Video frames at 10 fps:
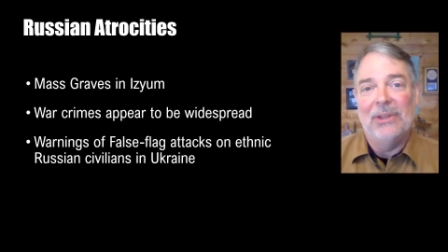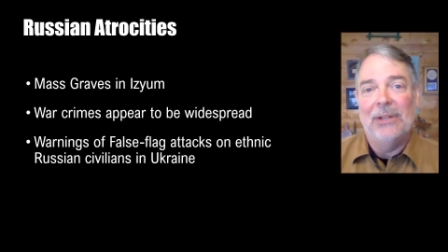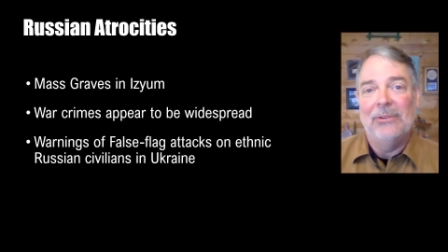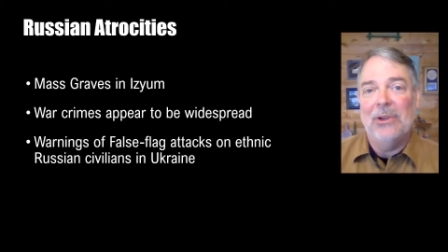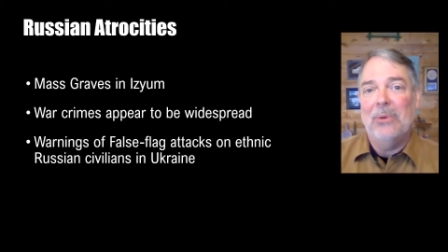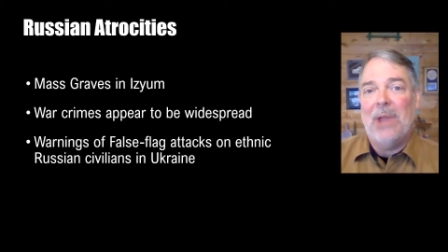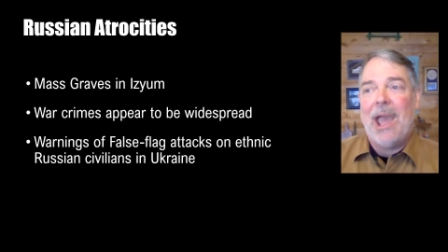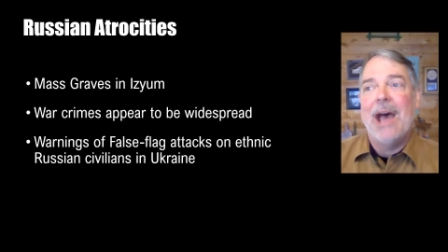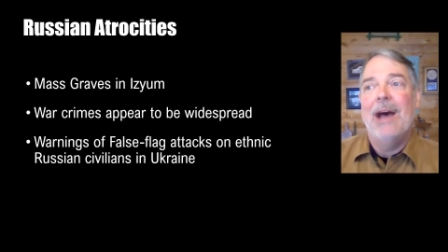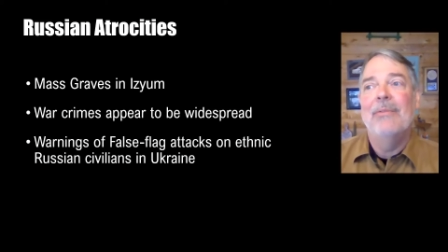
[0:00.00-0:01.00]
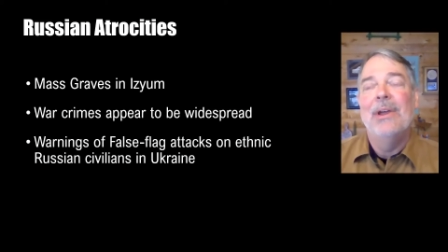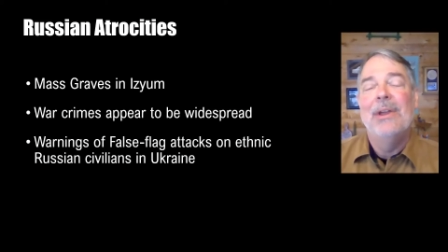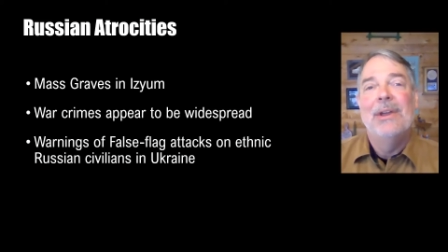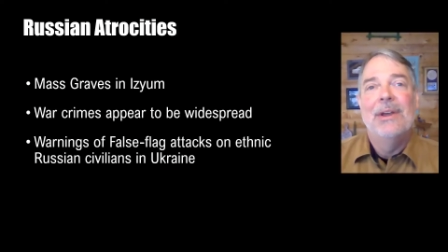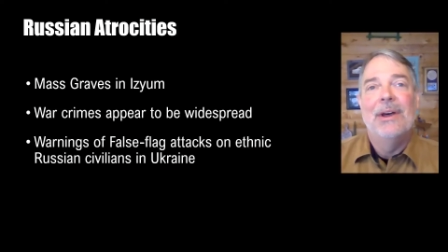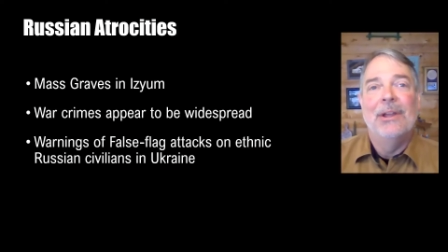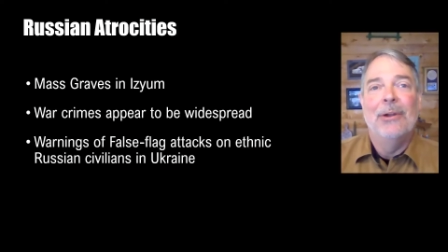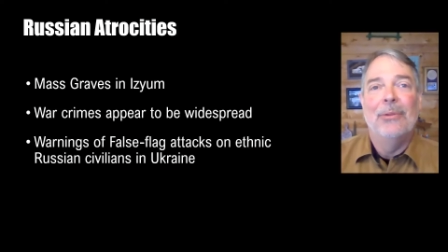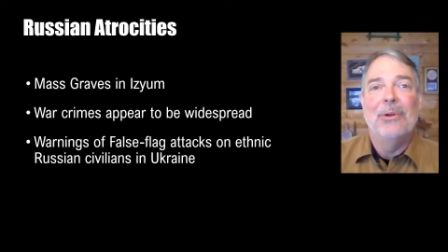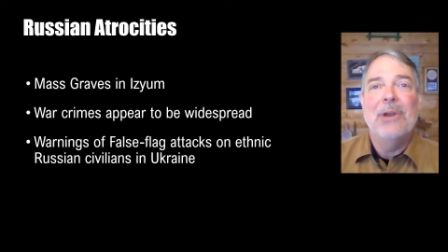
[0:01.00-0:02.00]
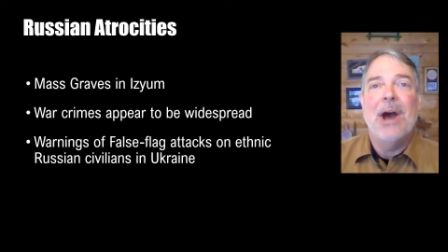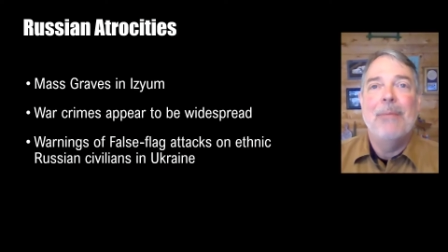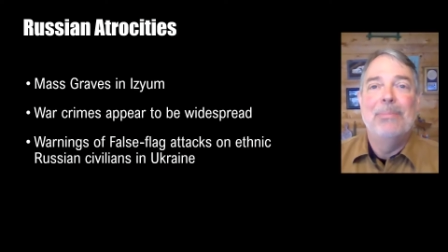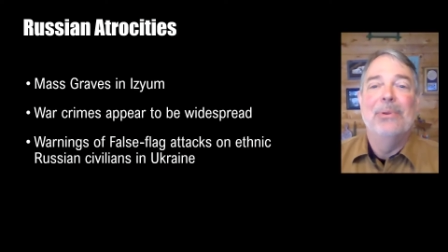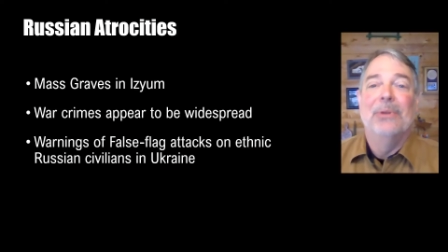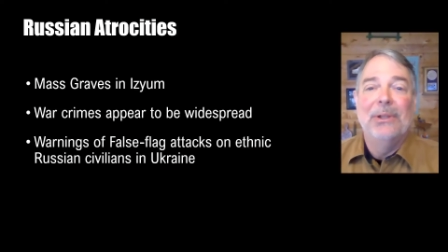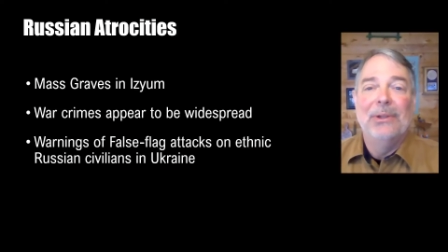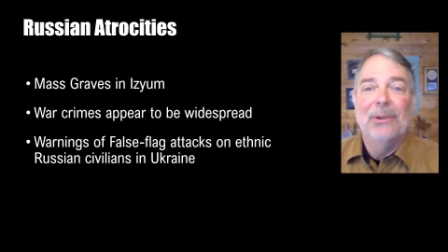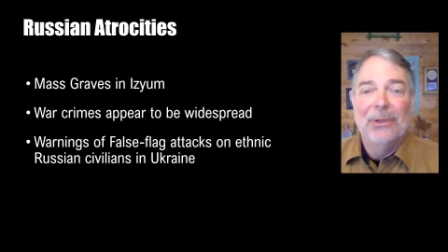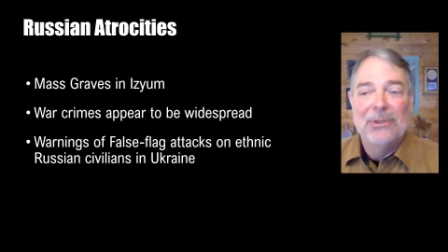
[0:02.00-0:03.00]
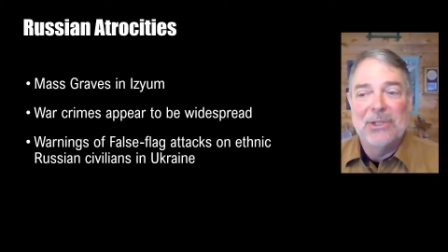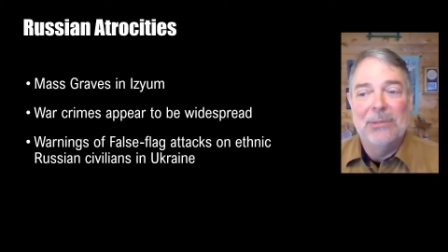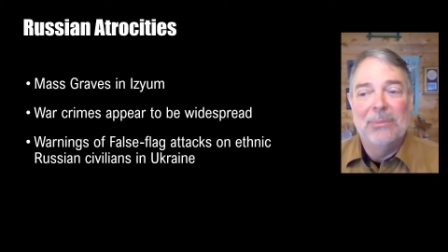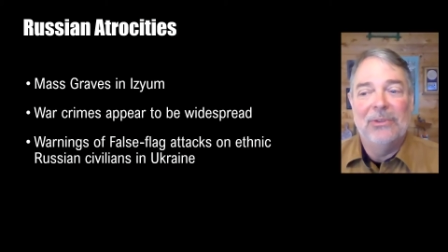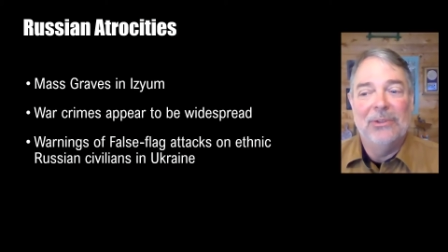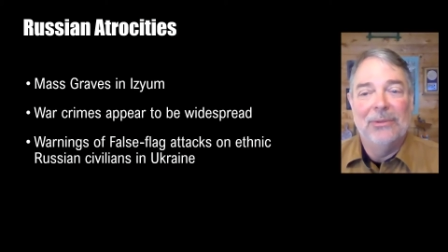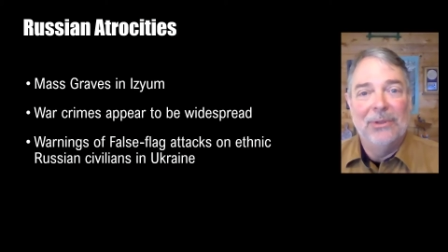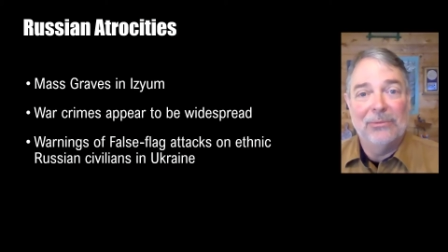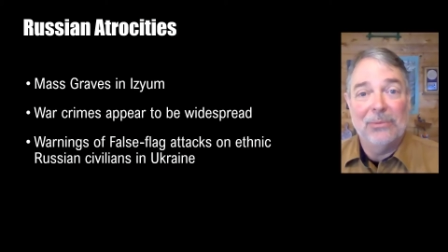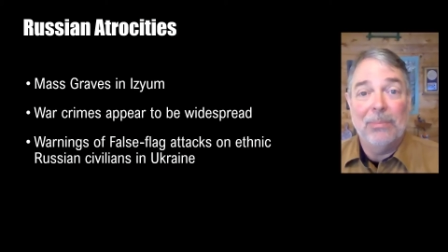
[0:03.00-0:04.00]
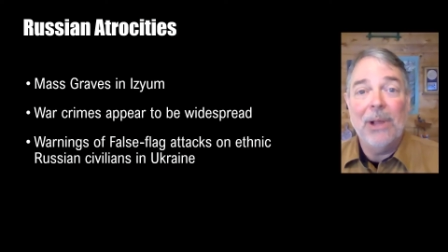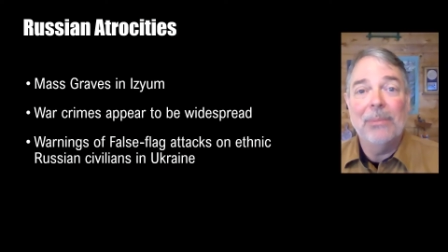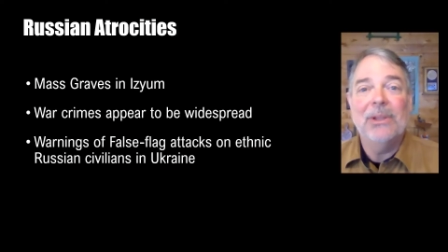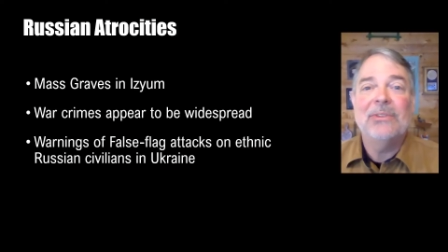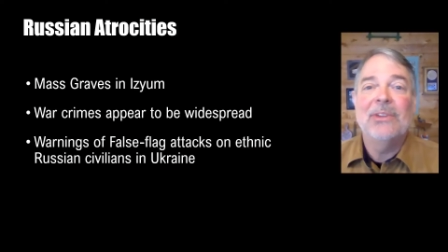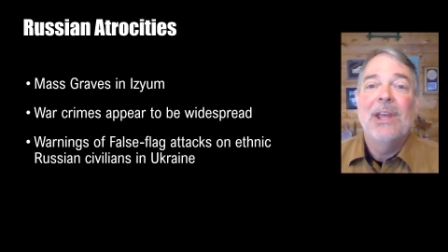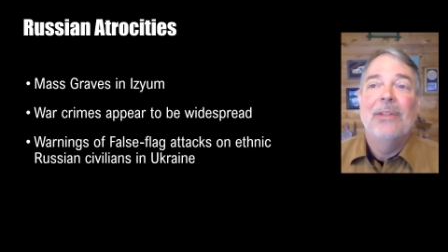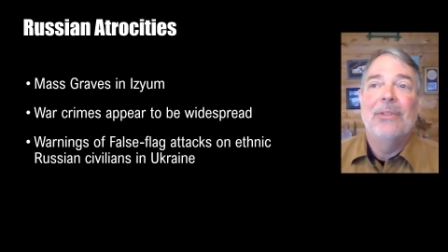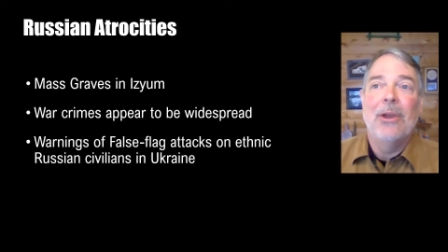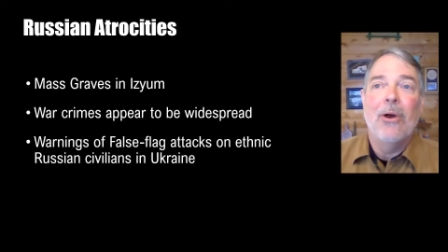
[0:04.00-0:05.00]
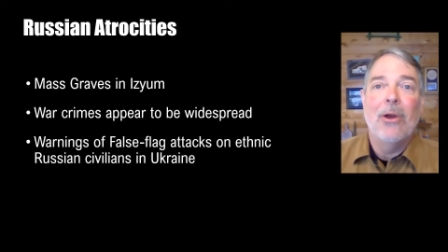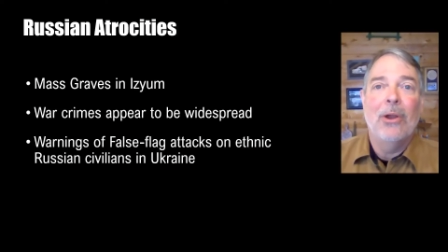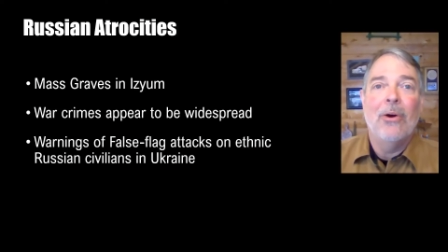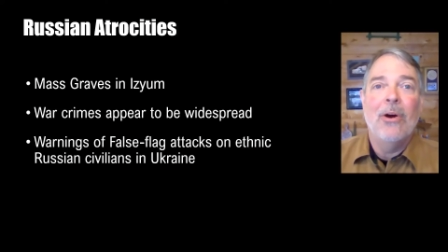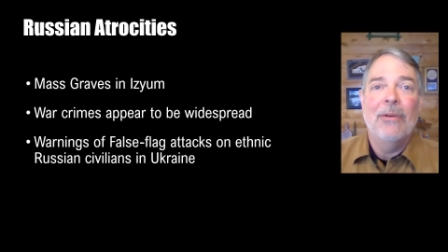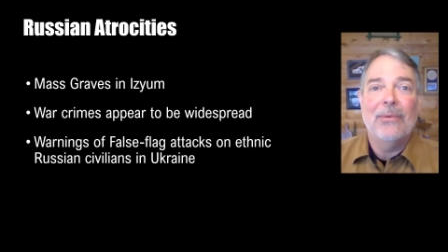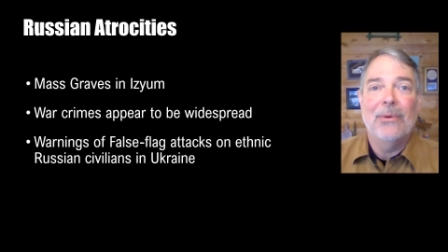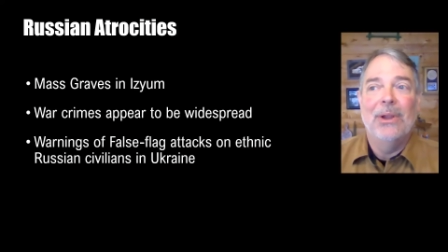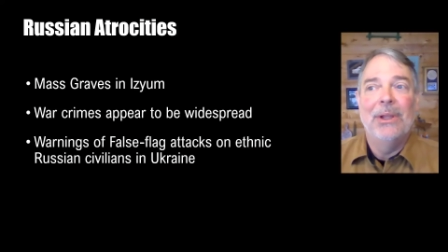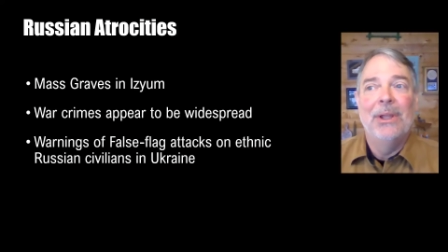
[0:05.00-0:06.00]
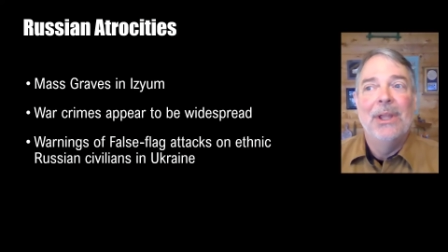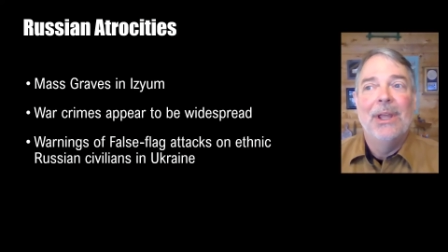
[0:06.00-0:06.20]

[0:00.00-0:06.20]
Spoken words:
They don't have they're not building the legitimacy of these republics. They aren't offering